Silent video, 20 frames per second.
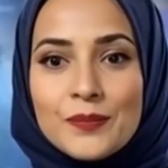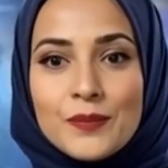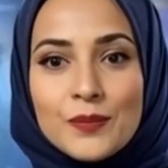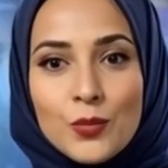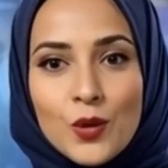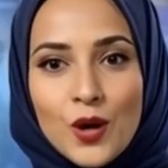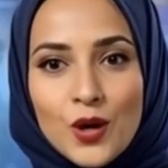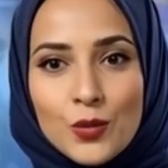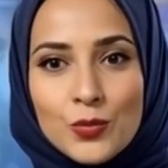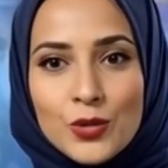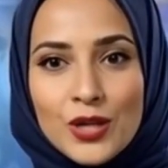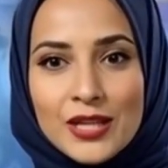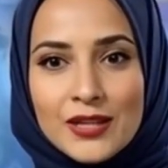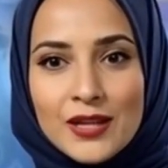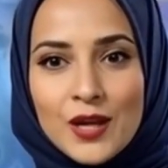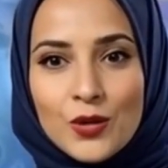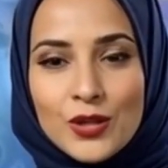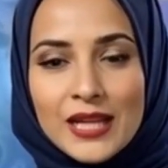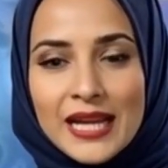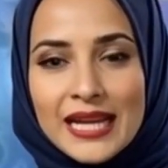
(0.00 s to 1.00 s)
While
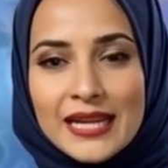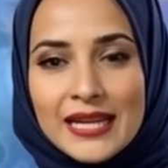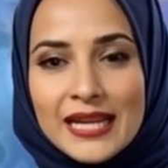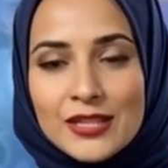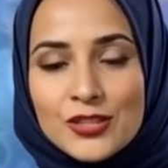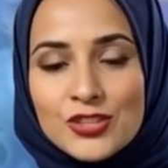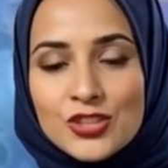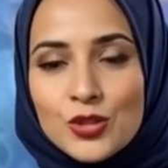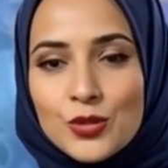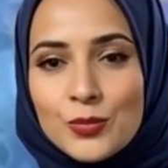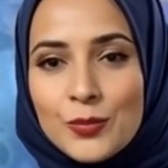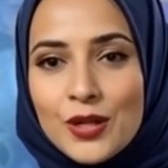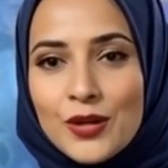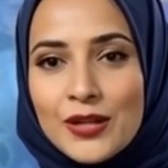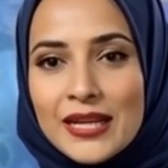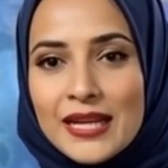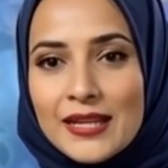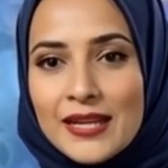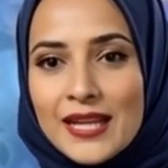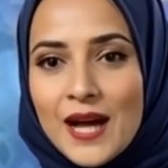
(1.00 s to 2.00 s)
relocating 2
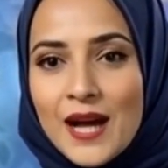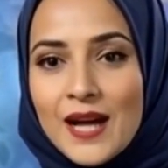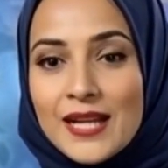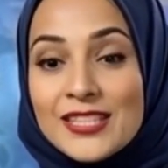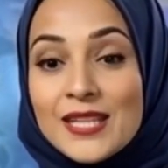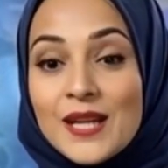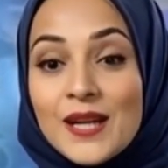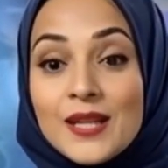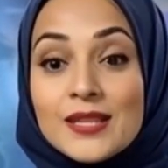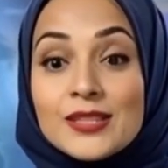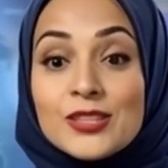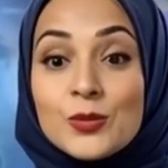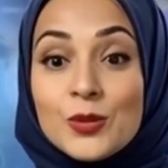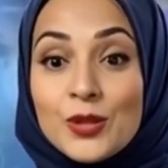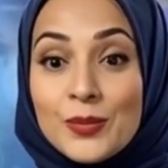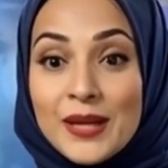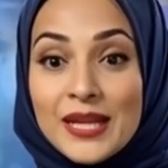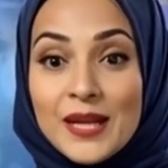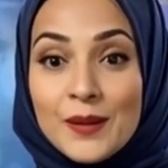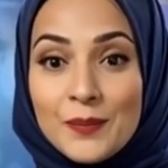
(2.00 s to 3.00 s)
million Gazans
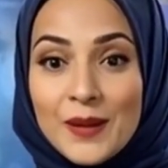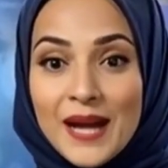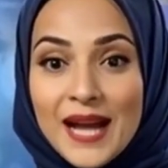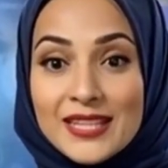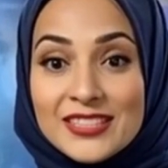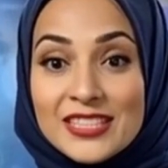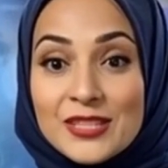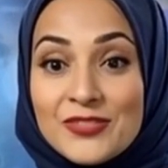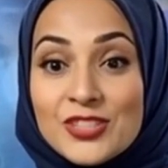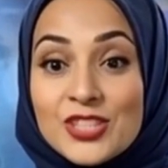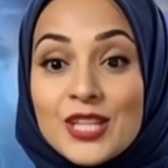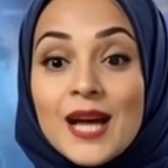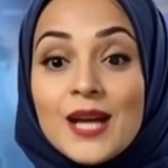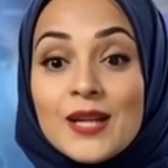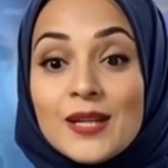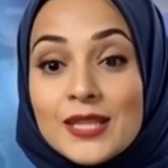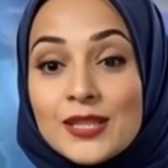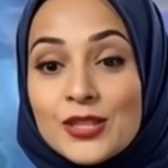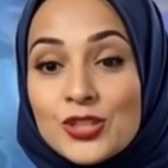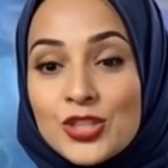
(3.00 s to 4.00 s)
would be a massive
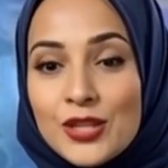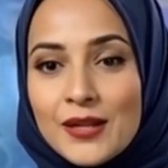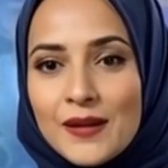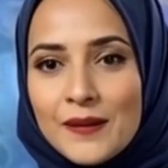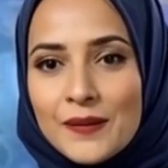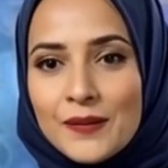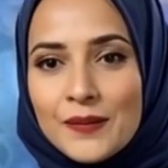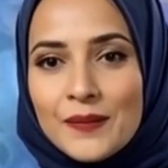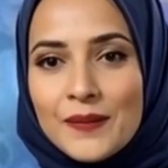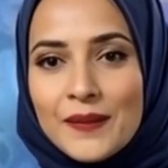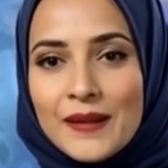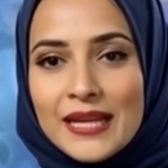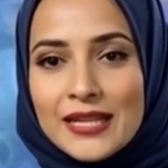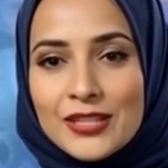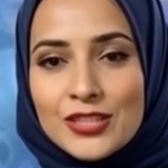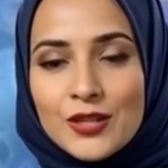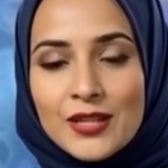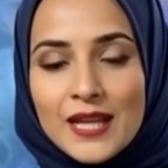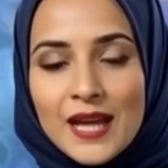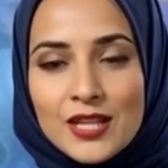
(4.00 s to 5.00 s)
challenge,
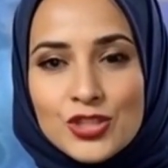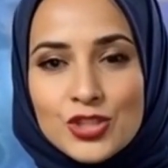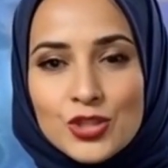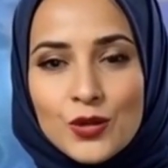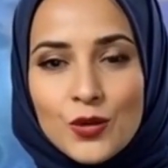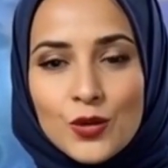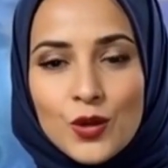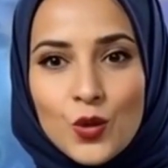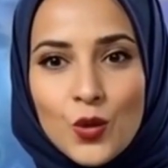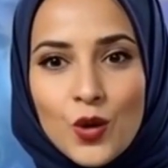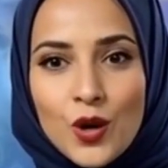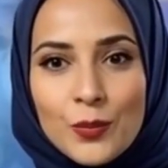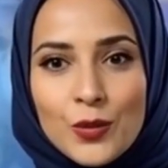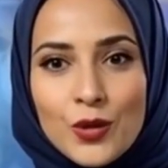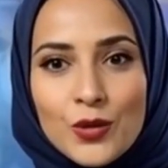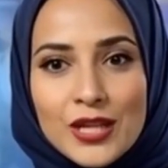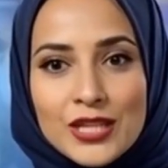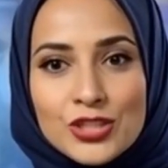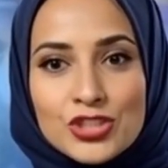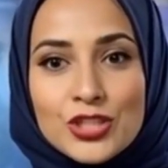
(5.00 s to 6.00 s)
international
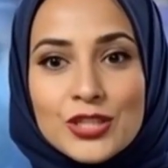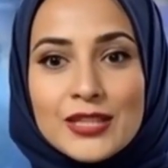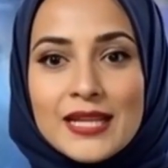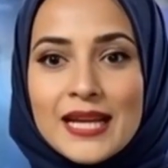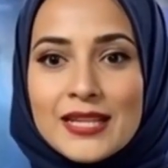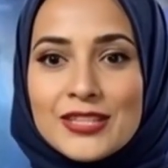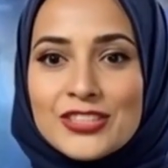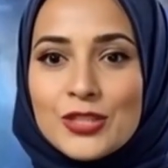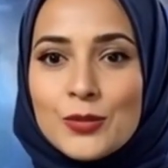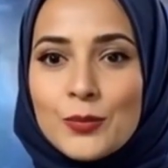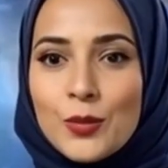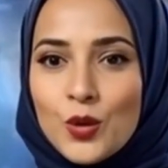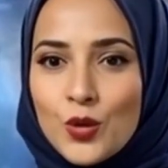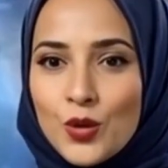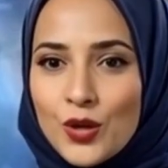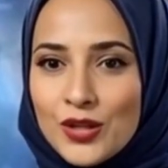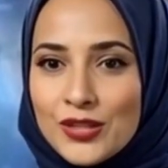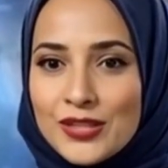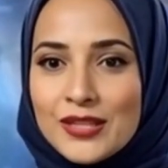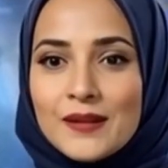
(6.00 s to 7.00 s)
cooperation and
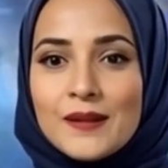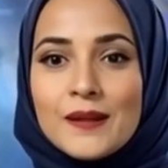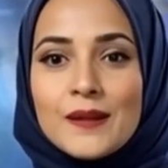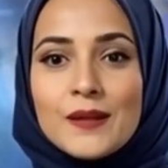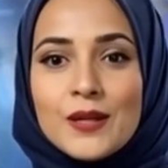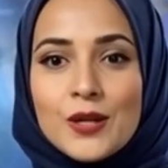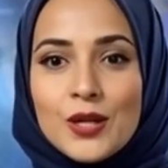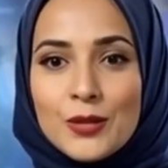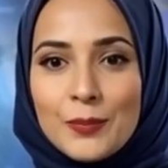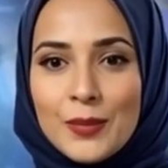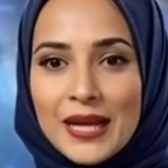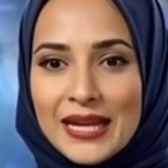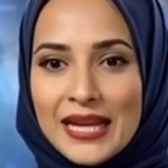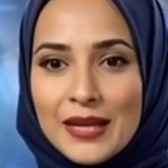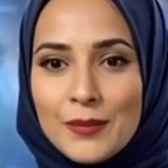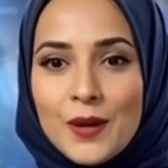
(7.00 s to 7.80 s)
support could make it